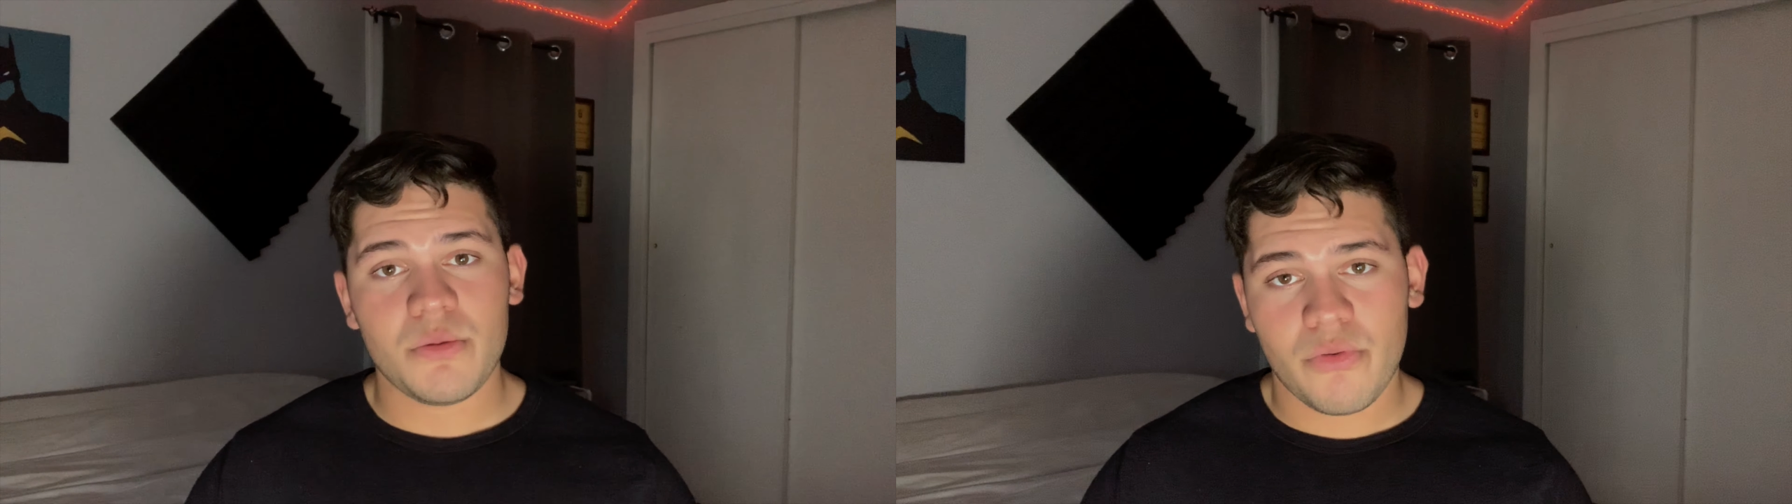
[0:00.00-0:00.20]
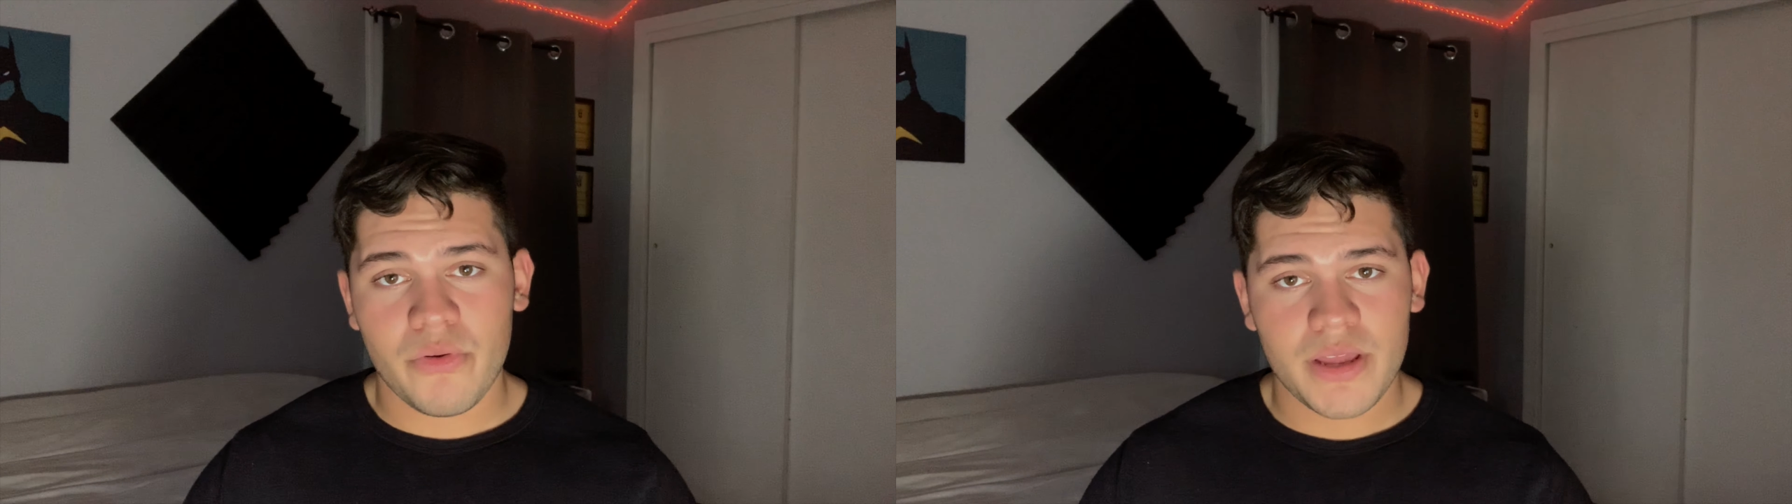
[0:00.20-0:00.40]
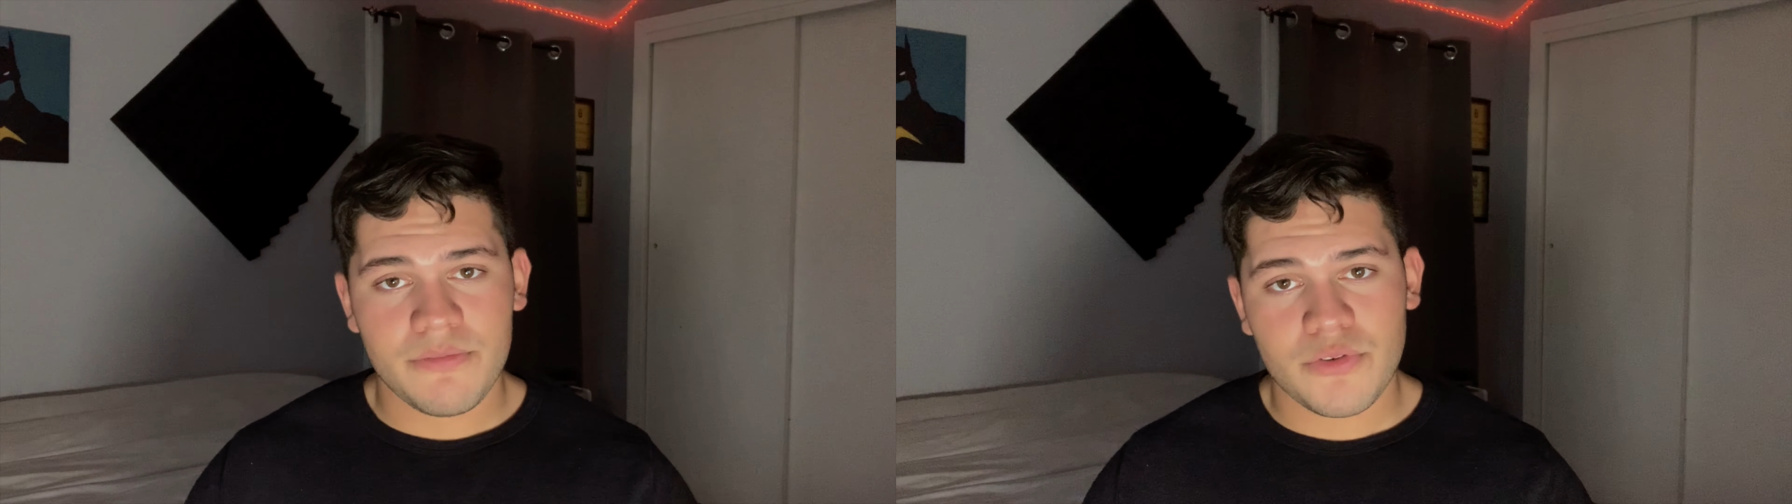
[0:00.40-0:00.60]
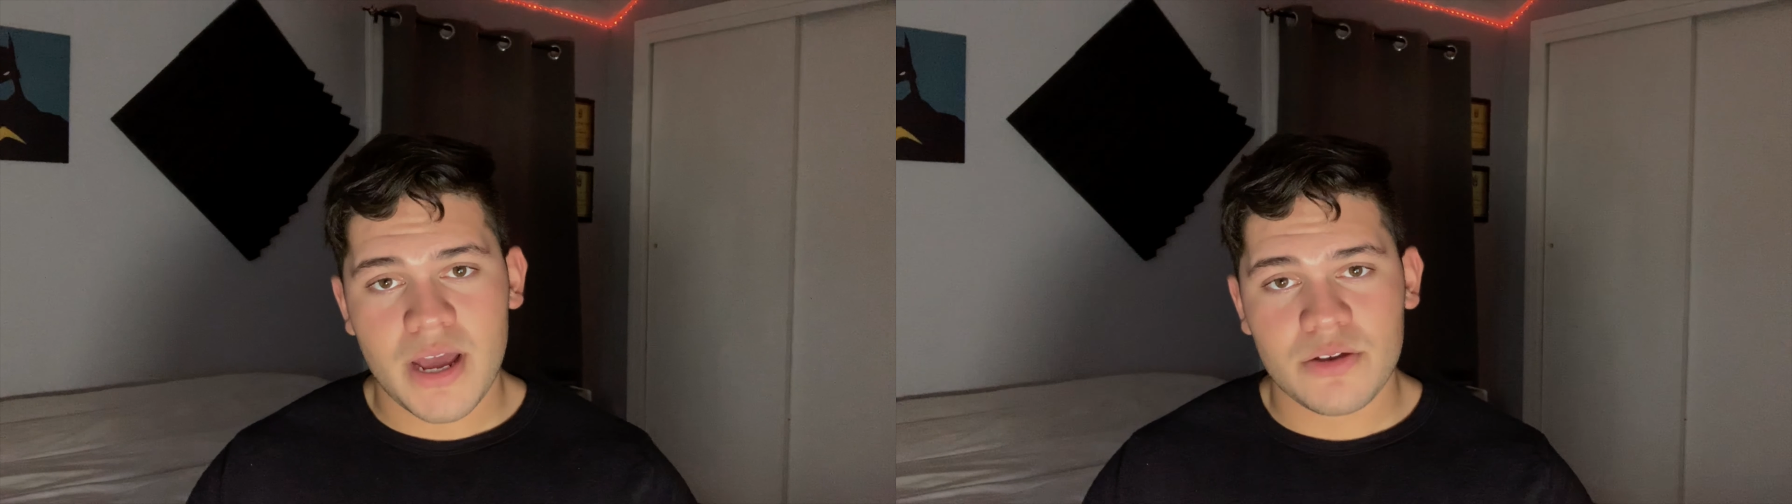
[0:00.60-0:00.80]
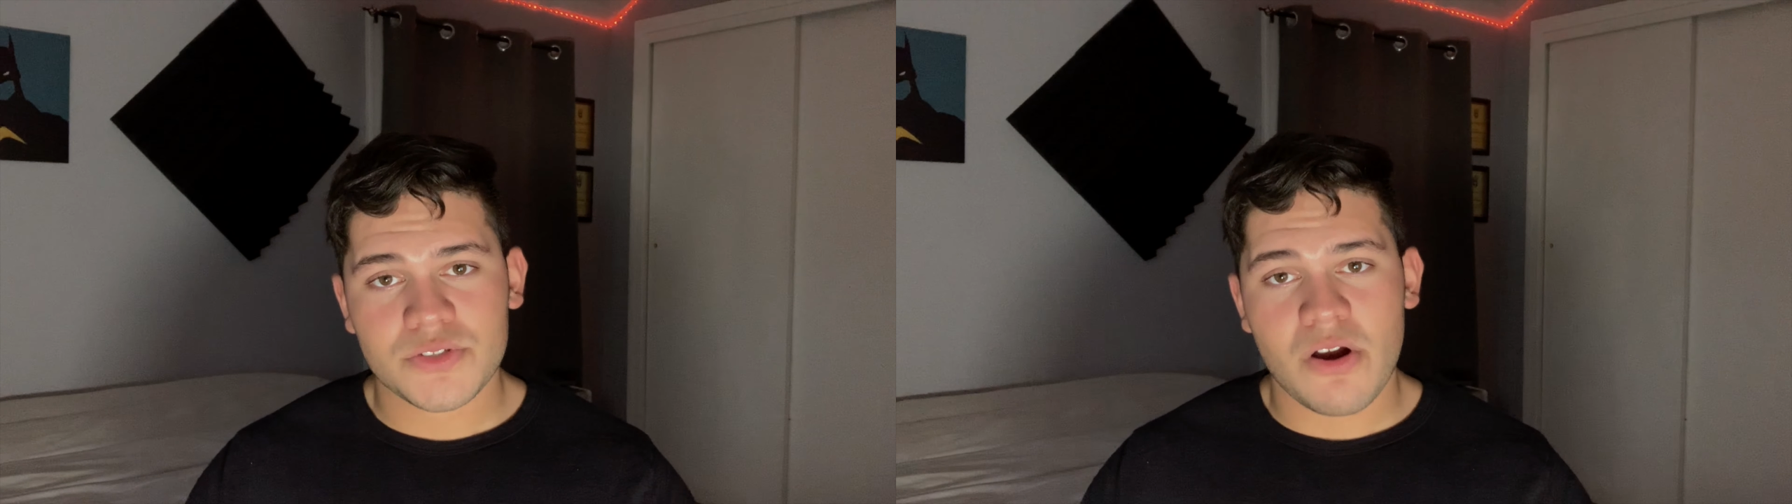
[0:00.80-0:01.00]
point if you're
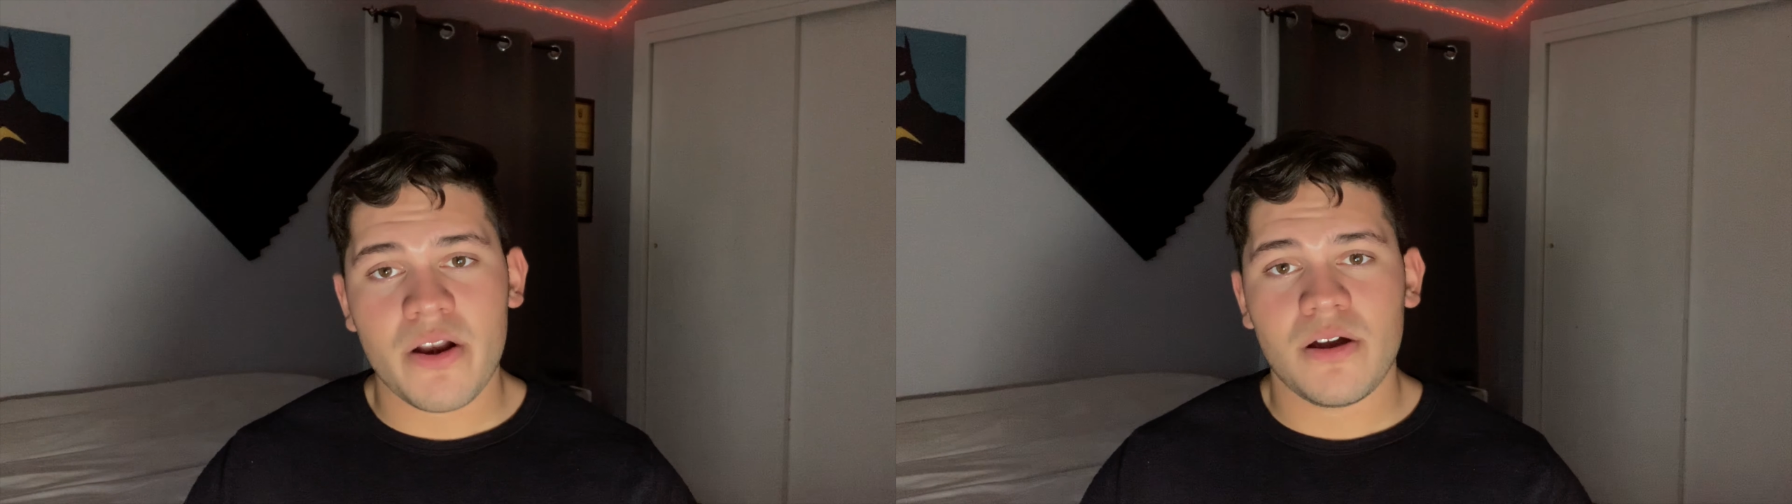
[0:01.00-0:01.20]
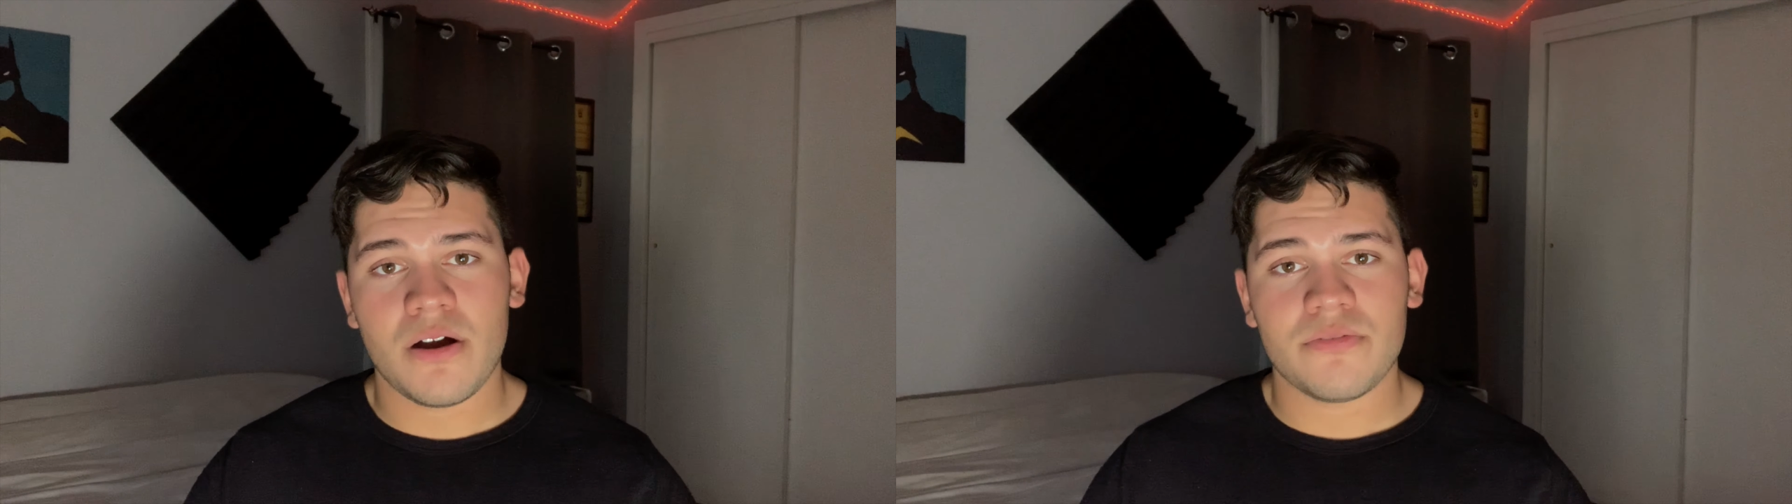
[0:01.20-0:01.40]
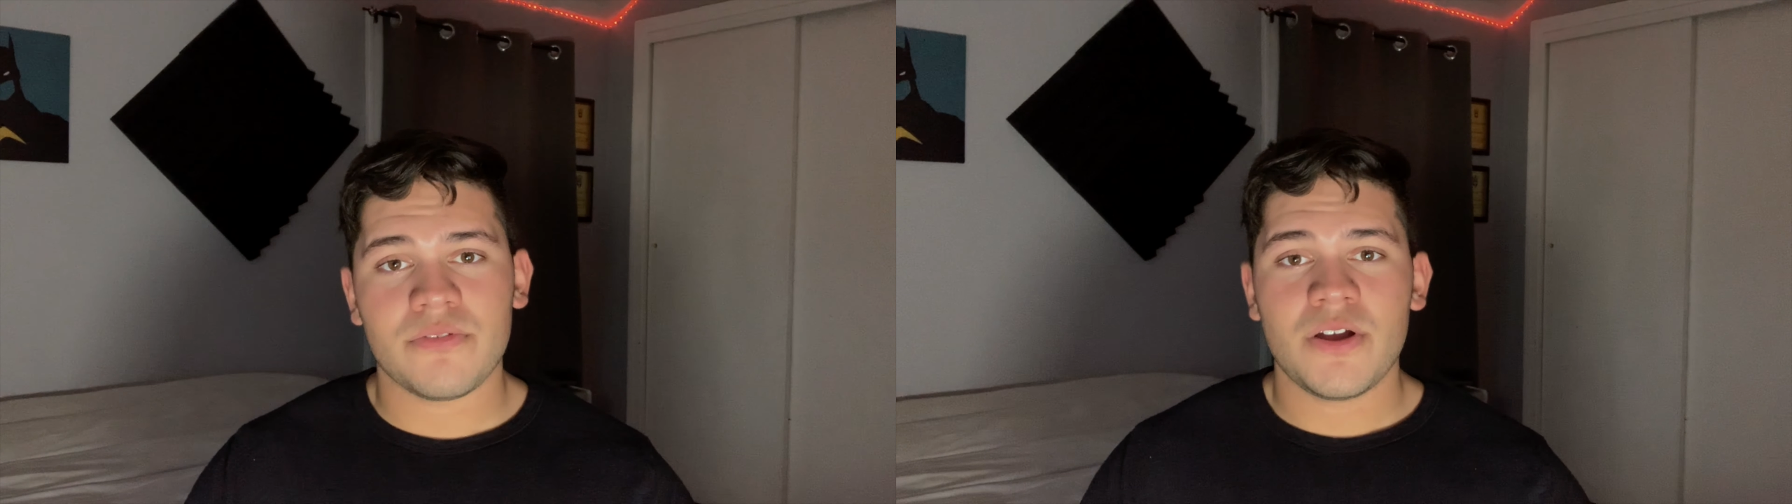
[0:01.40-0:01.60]
now starting off,